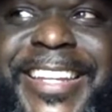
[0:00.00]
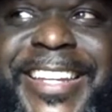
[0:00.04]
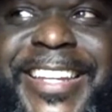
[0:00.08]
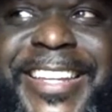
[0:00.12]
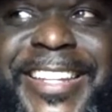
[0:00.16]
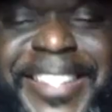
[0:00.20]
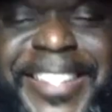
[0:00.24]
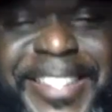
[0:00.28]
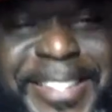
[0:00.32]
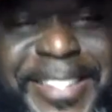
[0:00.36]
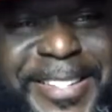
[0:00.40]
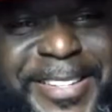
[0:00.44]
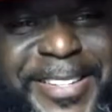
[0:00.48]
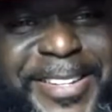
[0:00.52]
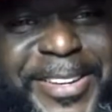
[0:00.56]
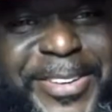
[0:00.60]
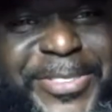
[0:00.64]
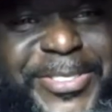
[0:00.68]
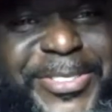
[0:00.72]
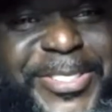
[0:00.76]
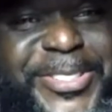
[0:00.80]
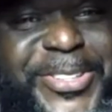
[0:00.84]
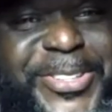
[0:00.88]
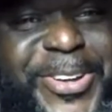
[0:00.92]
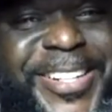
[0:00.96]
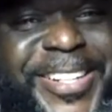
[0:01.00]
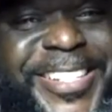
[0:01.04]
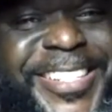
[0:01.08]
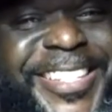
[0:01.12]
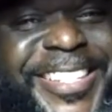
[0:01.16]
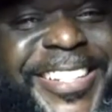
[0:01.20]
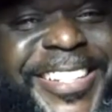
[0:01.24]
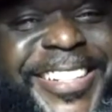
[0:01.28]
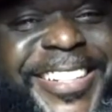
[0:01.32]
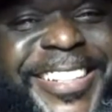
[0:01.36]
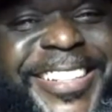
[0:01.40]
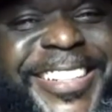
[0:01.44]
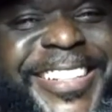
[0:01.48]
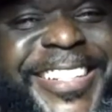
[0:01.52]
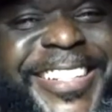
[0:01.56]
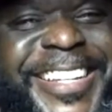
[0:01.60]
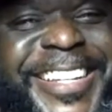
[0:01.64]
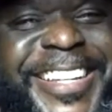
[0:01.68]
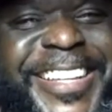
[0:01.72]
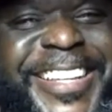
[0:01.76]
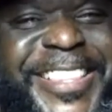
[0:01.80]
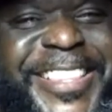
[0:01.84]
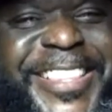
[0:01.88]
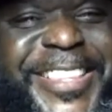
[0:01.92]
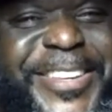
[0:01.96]
and, and you know, starts the
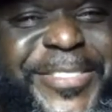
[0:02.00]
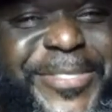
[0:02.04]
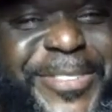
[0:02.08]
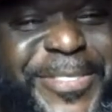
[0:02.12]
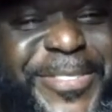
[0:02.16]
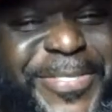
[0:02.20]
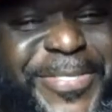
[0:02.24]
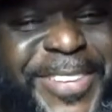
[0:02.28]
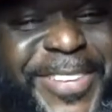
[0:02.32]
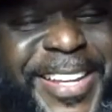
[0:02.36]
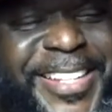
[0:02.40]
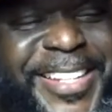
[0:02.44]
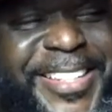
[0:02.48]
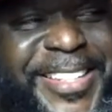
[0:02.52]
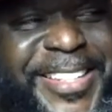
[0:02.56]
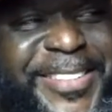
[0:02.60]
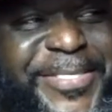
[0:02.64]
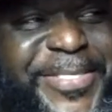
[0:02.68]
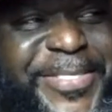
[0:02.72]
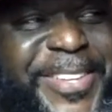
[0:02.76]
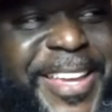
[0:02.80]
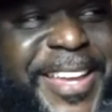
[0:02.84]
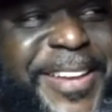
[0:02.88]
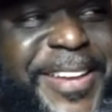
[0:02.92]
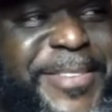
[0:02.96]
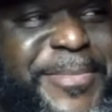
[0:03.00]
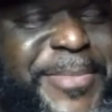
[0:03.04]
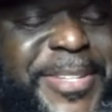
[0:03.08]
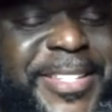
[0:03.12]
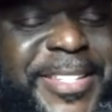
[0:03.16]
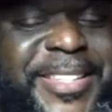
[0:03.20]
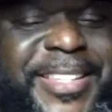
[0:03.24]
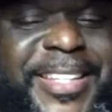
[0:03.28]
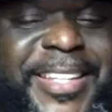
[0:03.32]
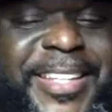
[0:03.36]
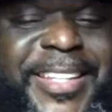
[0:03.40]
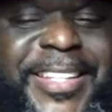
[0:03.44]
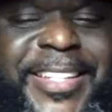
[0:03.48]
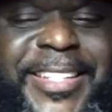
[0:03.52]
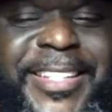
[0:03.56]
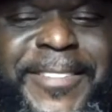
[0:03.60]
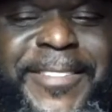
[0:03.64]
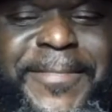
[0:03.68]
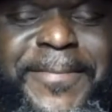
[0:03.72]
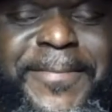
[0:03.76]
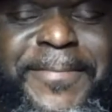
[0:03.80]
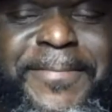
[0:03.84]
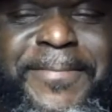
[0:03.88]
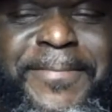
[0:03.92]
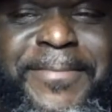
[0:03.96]
the reflective kind of me
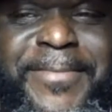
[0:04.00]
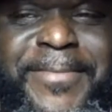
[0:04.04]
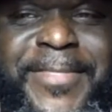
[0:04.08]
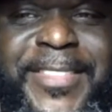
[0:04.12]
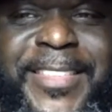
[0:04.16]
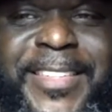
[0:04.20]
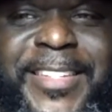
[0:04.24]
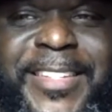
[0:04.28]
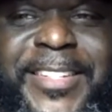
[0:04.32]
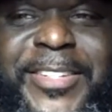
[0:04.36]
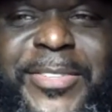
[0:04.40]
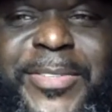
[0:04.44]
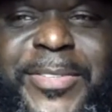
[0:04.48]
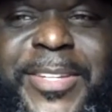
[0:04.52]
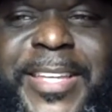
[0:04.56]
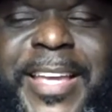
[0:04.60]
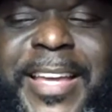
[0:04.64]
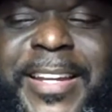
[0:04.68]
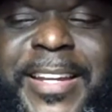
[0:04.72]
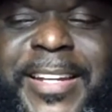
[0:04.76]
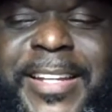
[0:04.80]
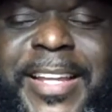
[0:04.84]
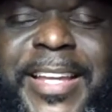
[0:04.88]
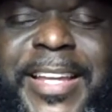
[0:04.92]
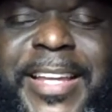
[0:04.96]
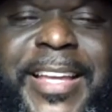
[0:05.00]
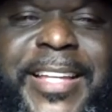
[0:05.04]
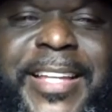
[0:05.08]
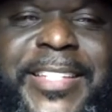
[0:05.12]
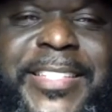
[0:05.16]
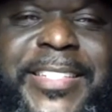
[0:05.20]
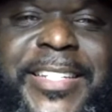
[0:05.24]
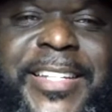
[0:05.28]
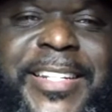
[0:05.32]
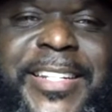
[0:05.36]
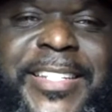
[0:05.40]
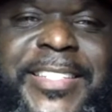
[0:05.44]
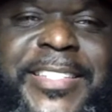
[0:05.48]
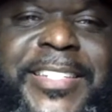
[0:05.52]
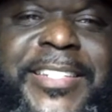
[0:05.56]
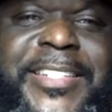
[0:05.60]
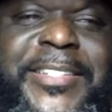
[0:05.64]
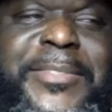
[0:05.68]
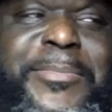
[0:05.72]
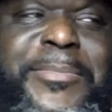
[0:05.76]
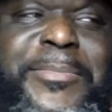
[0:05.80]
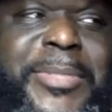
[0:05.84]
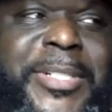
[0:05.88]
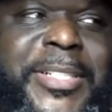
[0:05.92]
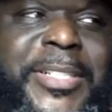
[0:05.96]
thinking. Yeah. You know, kind of like I said, it's in
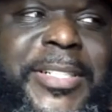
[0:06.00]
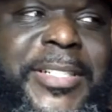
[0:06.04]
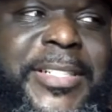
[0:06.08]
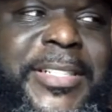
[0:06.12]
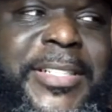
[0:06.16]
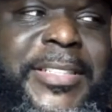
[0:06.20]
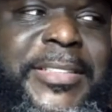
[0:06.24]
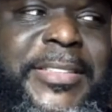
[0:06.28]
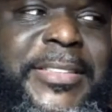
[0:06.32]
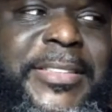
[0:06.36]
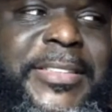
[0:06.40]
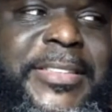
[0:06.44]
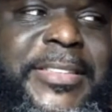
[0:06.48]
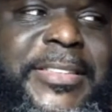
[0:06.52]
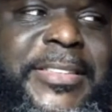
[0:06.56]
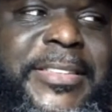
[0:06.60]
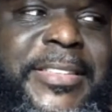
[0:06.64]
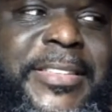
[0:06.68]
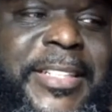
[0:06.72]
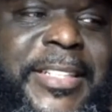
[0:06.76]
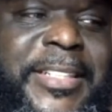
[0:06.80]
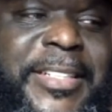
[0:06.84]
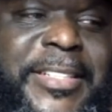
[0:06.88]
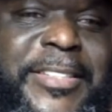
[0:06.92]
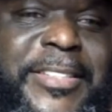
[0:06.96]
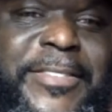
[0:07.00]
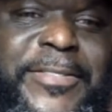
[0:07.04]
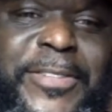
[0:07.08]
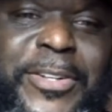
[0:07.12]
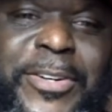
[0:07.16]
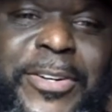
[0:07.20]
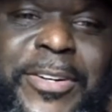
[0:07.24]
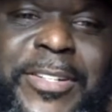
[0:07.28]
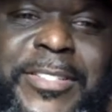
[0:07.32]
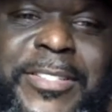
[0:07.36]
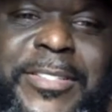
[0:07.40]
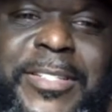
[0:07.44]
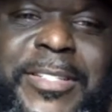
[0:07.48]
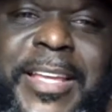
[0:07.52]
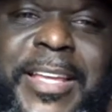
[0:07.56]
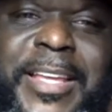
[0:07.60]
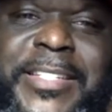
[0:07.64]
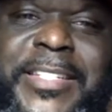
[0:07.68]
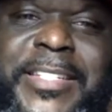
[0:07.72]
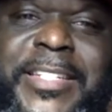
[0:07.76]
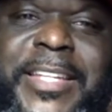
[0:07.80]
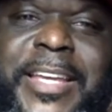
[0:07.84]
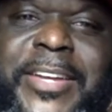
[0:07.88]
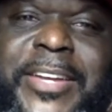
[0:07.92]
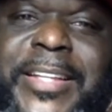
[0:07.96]
the blood uh, as far as the
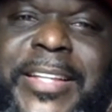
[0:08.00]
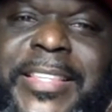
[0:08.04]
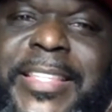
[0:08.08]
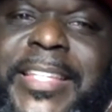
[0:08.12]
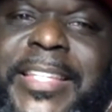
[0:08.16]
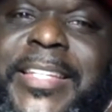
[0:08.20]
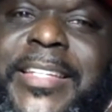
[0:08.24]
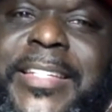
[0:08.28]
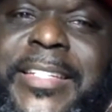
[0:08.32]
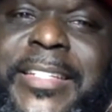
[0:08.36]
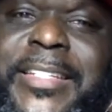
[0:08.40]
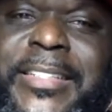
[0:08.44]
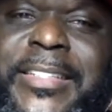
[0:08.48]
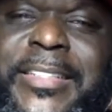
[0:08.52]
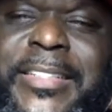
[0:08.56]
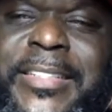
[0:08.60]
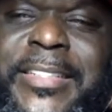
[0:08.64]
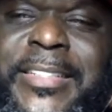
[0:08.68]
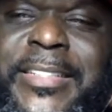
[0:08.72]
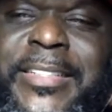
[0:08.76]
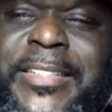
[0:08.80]
educator. I think